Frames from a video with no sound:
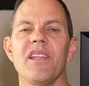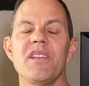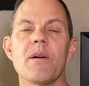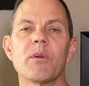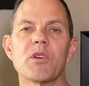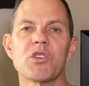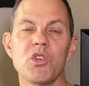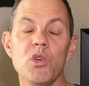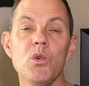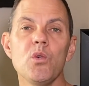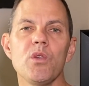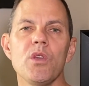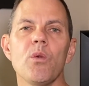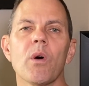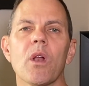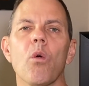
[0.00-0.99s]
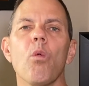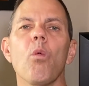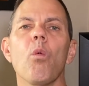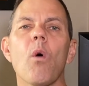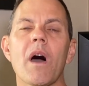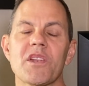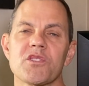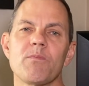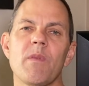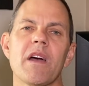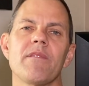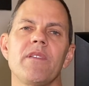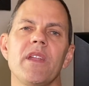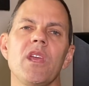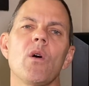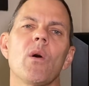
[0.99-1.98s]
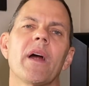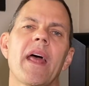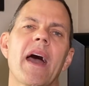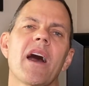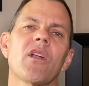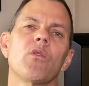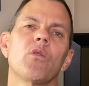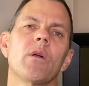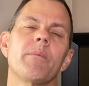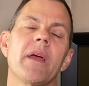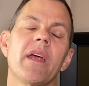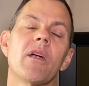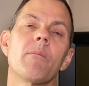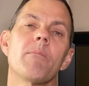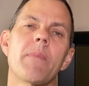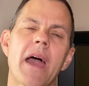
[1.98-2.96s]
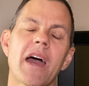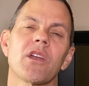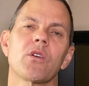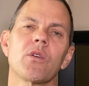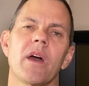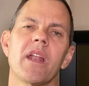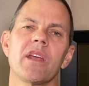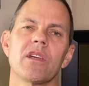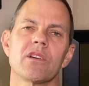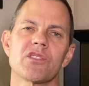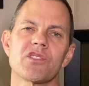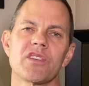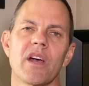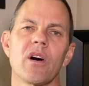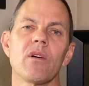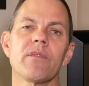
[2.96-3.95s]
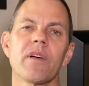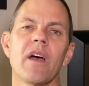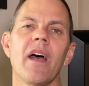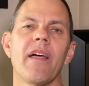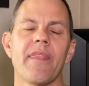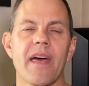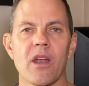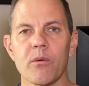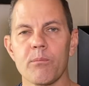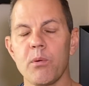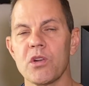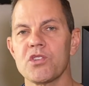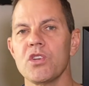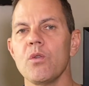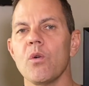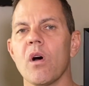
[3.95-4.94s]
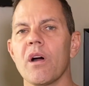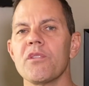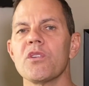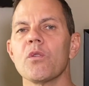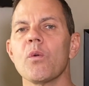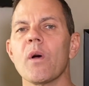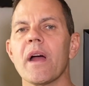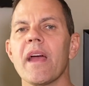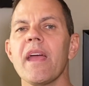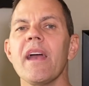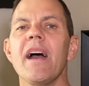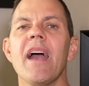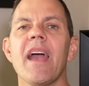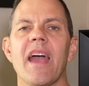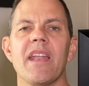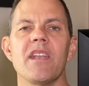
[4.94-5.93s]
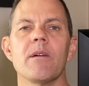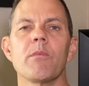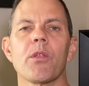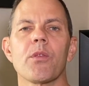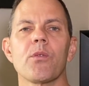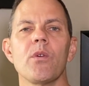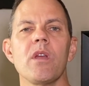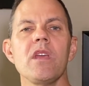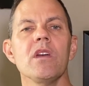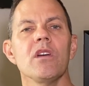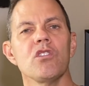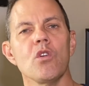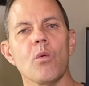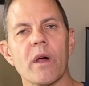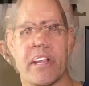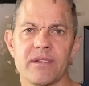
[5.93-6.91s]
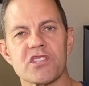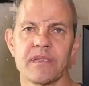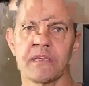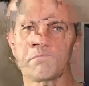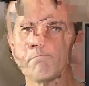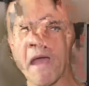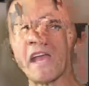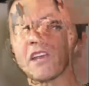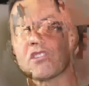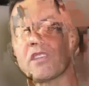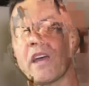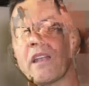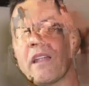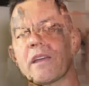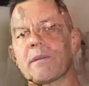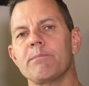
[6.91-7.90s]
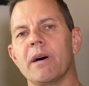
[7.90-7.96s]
Number two, you want to watch my video on how to repair bad credit yourself. That'll put you on your way. And number three, you want to smash that like